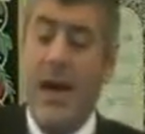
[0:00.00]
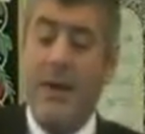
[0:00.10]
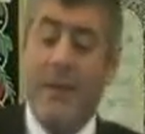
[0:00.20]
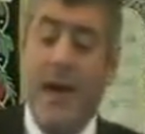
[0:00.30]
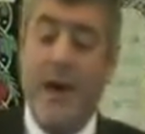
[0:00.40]

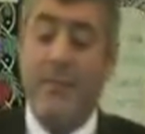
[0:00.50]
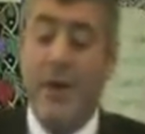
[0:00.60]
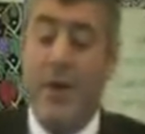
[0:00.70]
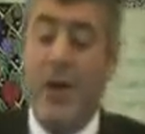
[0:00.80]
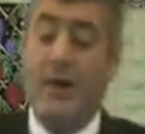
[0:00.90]
Amar Rabbi
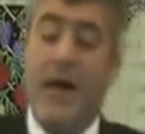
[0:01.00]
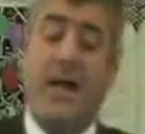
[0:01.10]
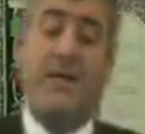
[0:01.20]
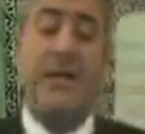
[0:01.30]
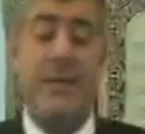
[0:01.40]

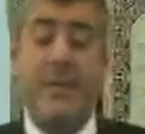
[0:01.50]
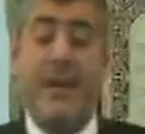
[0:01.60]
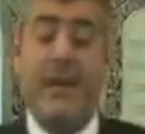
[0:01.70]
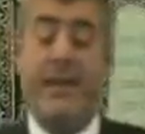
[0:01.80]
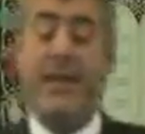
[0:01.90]
Yochanan, in the
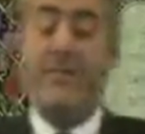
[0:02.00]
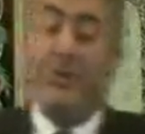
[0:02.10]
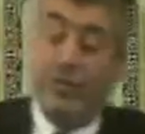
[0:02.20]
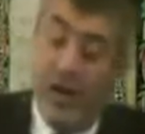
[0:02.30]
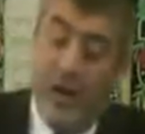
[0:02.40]
beginning
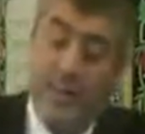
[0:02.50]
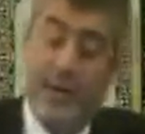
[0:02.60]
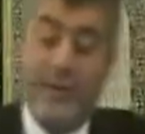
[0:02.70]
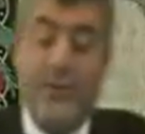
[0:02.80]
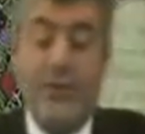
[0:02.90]
Moshe
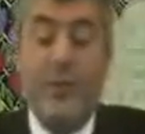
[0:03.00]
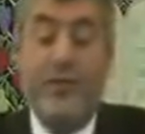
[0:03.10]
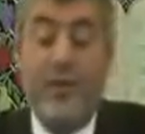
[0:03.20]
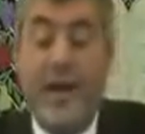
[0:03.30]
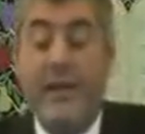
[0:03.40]
Rabbeinu
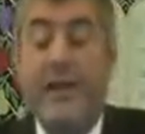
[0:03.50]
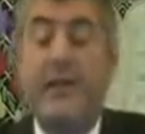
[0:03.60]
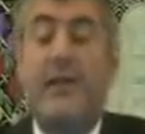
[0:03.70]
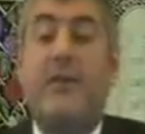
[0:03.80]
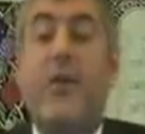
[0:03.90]
was
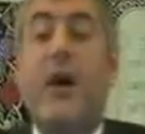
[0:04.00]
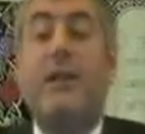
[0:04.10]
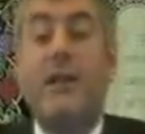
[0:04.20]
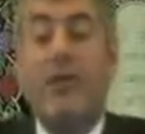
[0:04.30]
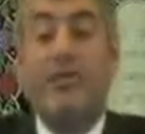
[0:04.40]
learning the
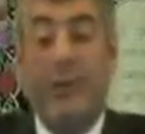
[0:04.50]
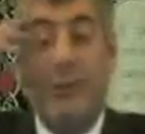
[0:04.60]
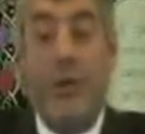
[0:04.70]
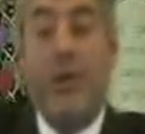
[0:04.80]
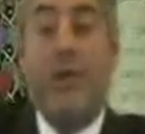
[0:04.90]
Torah that Hashem
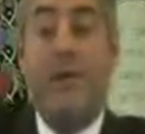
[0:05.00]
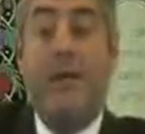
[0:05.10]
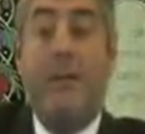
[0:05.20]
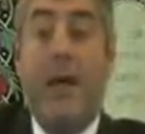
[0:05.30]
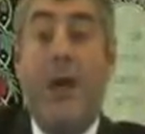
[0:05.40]
taught him
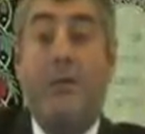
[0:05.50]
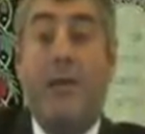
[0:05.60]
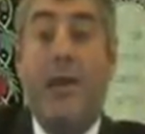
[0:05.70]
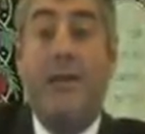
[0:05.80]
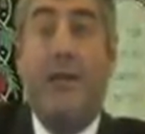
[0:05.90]
in a
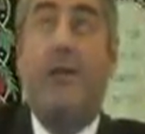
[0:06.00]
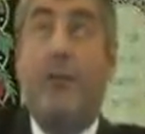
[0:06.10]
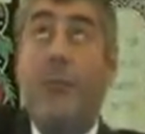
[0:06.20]
mountain,